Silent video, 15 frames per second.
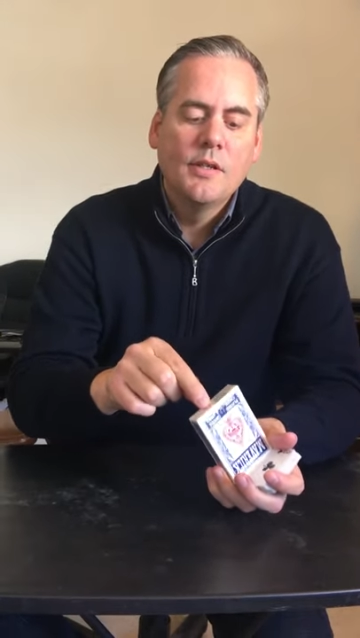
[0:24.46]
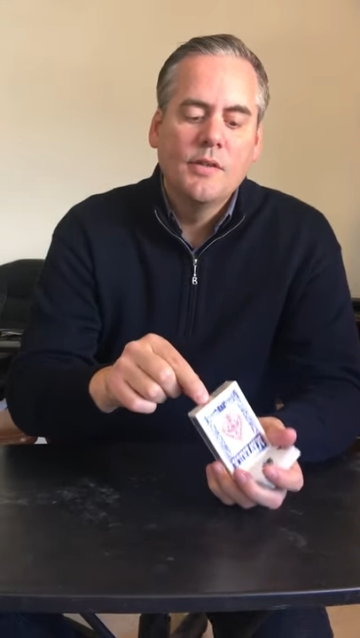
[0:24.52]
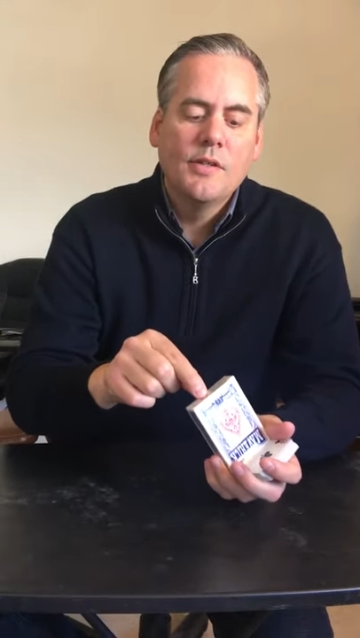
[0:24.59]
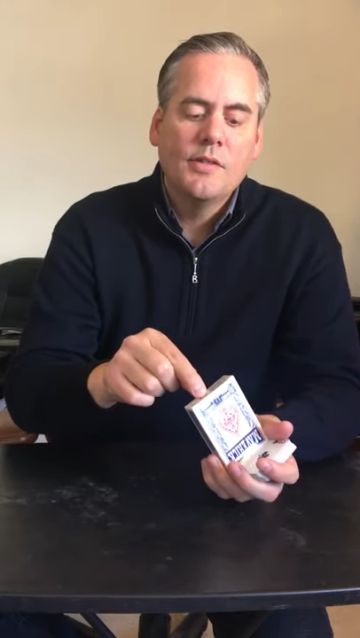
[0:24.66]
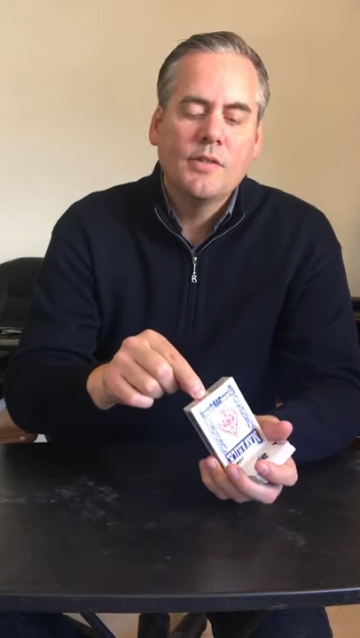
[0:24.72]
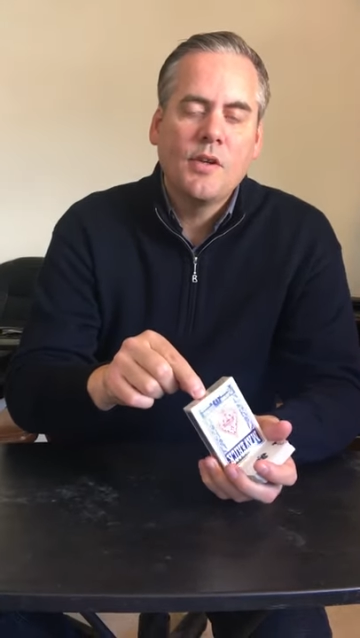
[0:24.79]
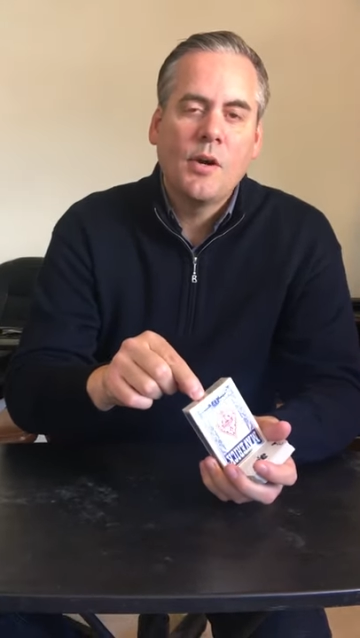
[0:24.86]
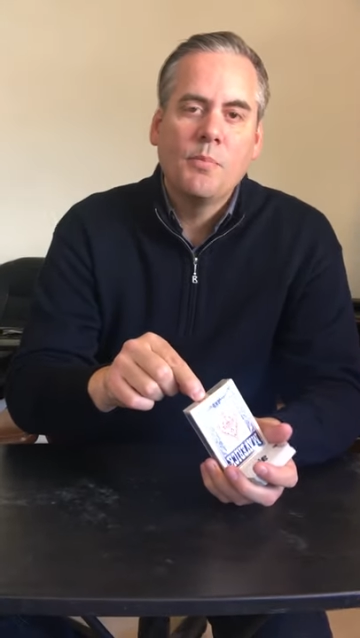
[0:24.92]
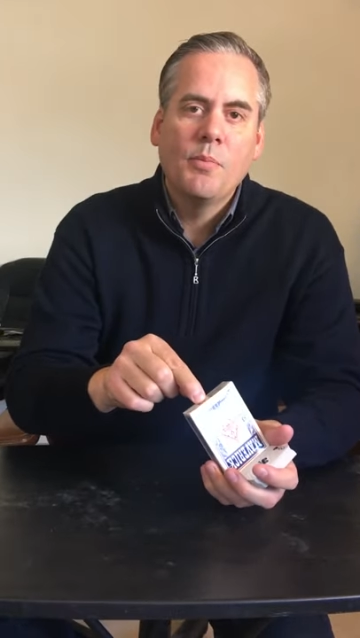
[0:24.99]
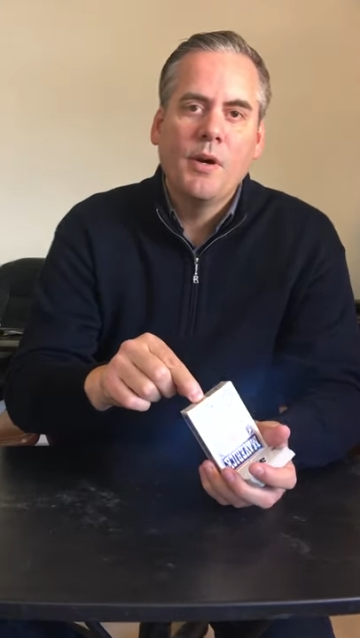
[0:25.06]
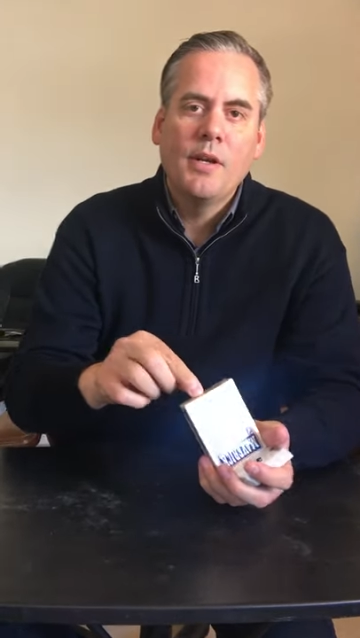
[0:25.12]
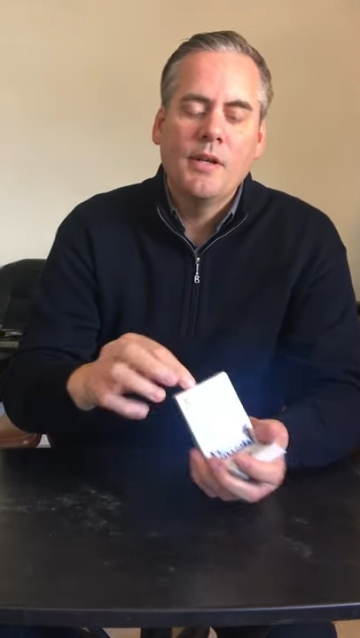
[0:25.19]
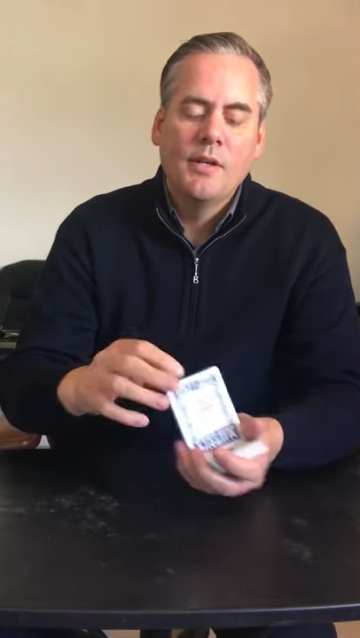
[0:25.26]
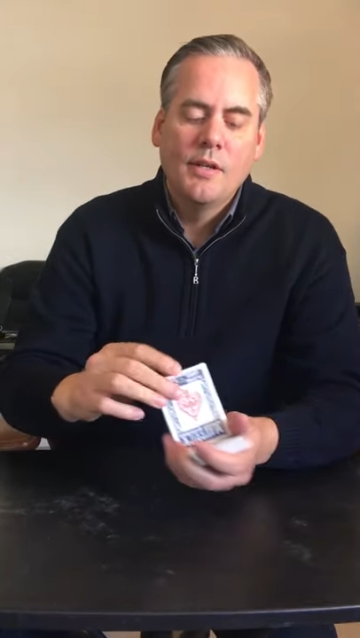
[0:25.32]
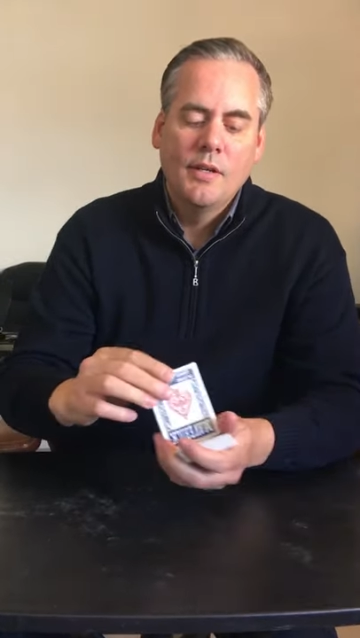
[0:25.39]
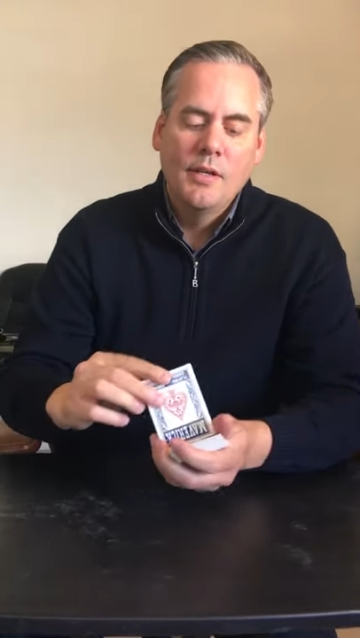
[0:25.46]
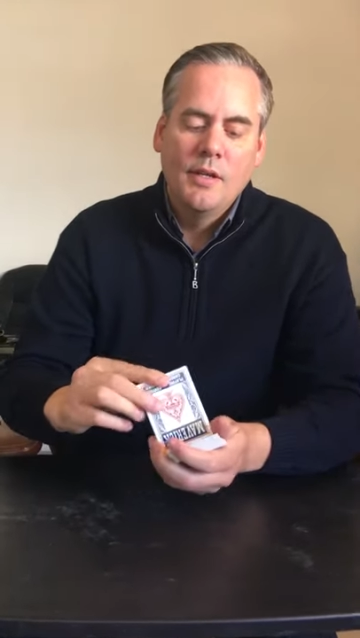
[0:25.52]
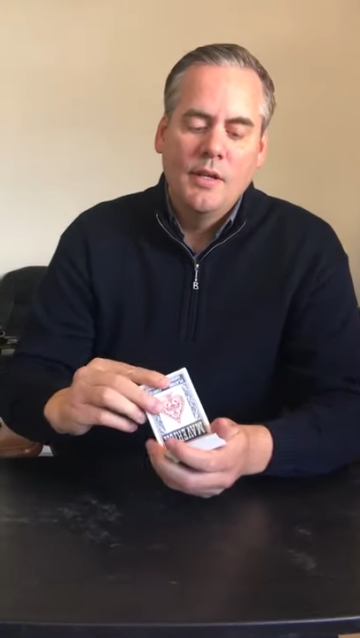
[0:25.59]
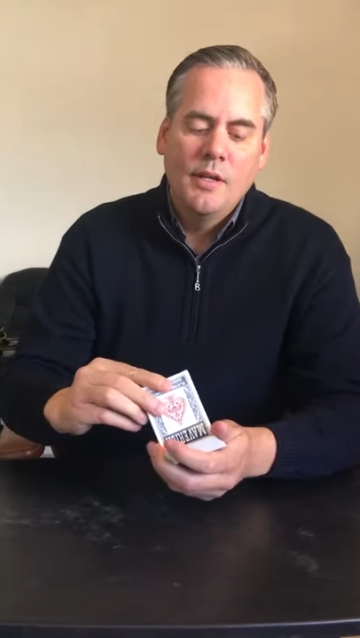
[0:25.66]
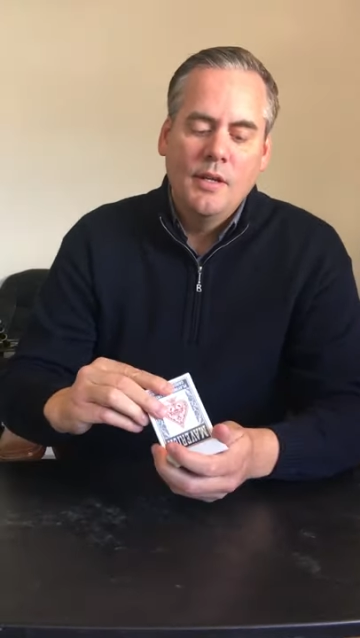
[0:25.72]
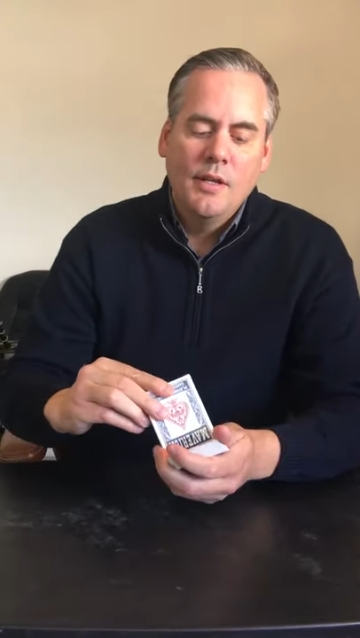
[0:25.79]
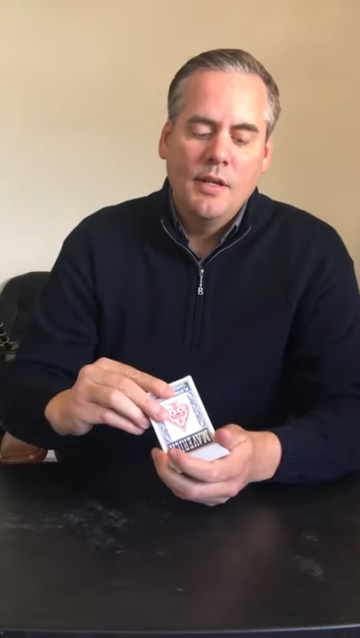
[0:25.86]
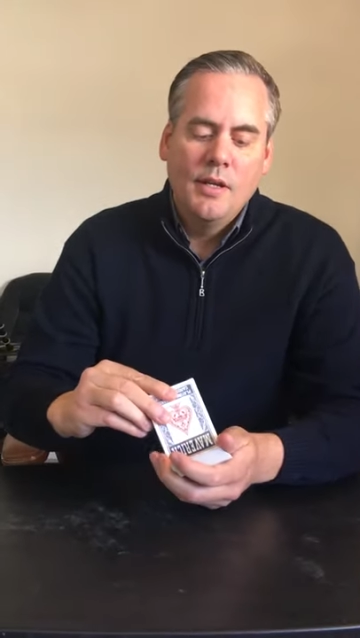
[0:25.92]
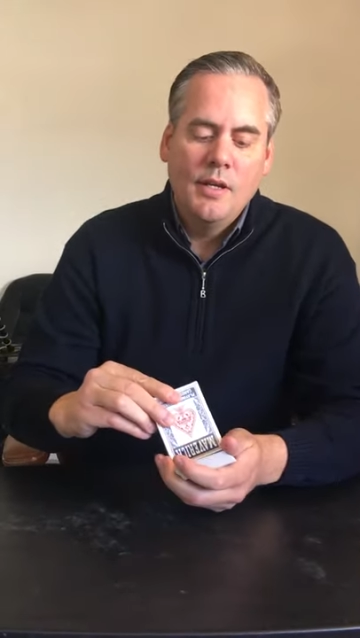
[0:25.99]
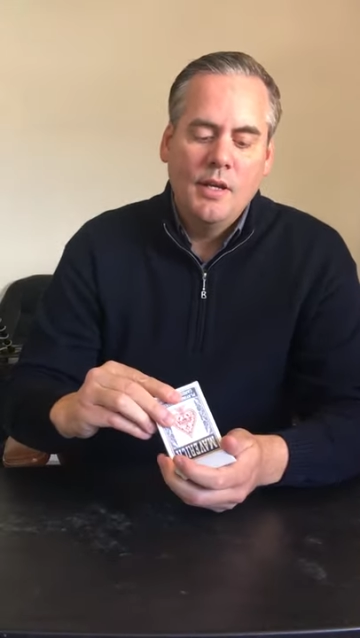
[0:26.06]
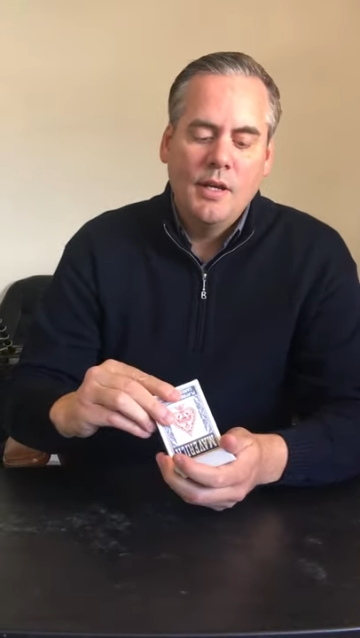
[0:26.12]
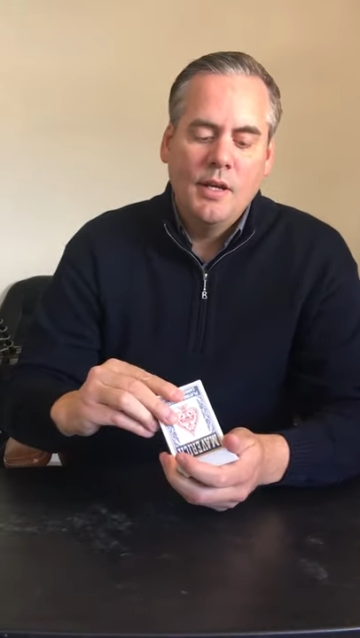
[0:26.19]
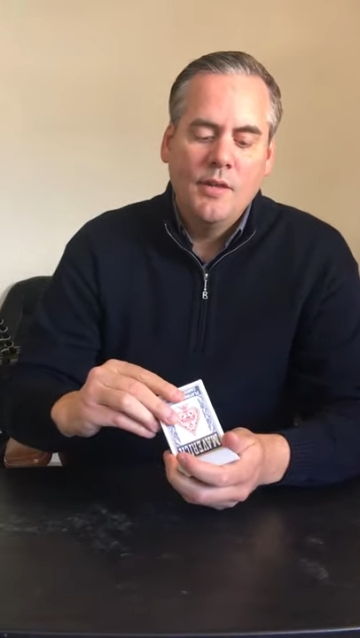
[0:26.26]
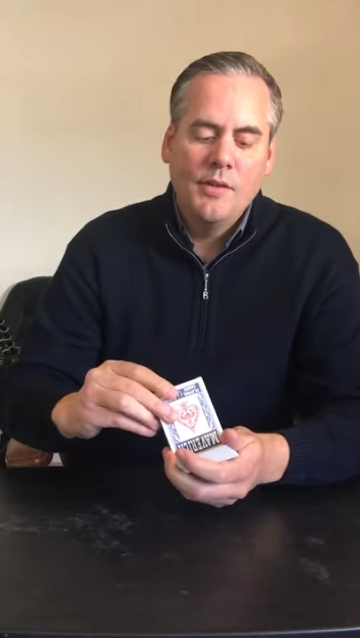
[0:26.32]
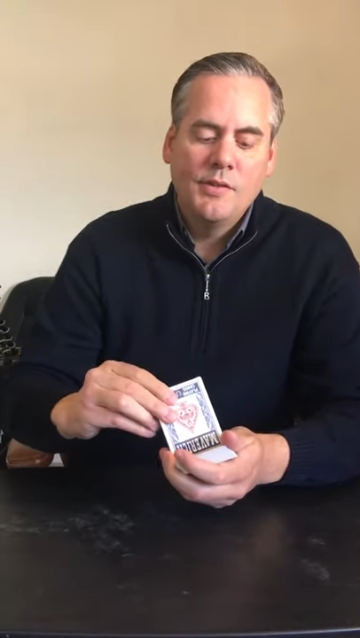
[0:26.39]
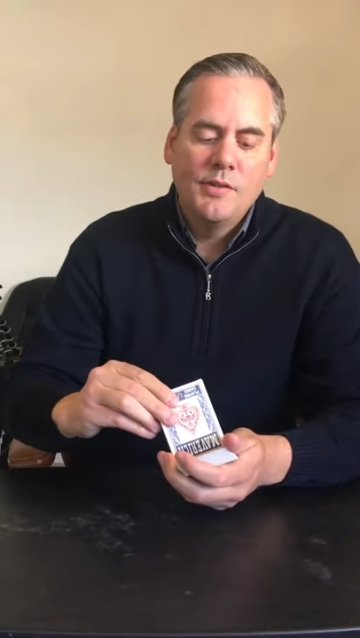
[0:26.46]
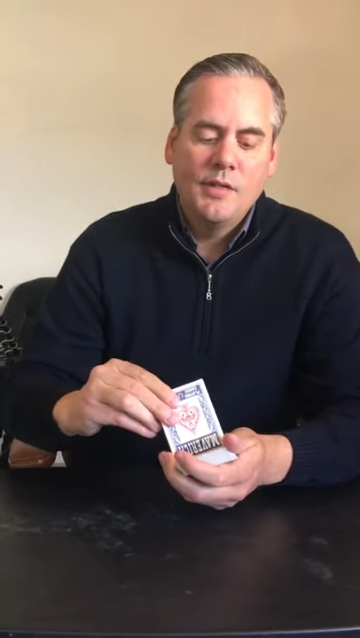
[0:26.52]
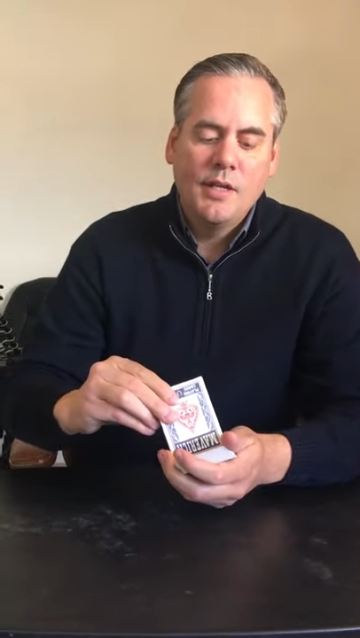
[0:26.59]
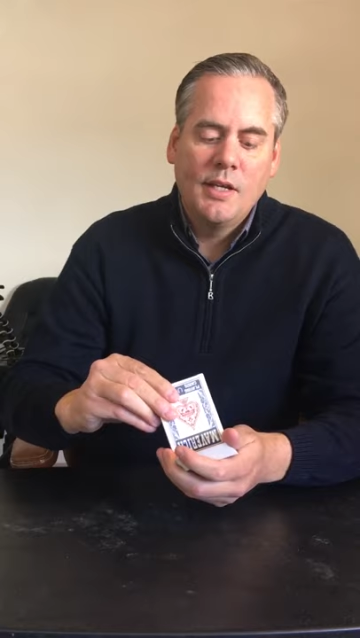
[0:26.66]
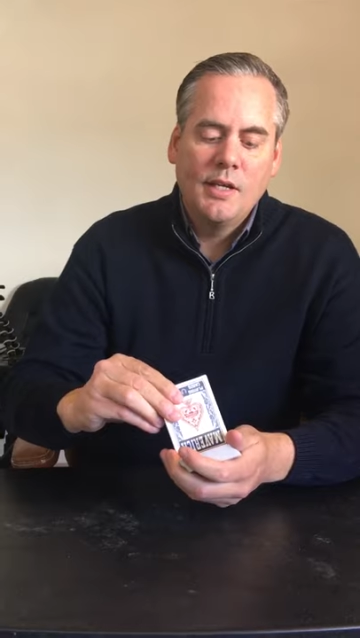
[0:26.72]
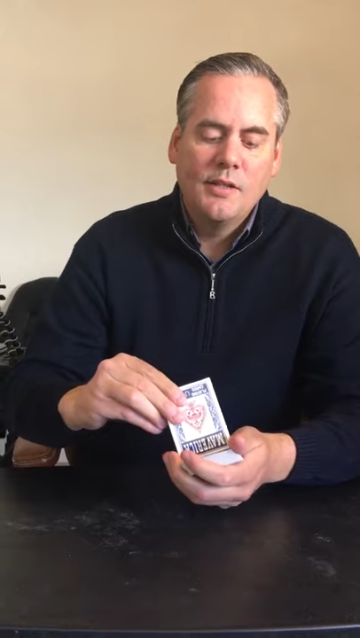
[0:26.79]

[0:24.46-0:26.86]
the start button, and this thing,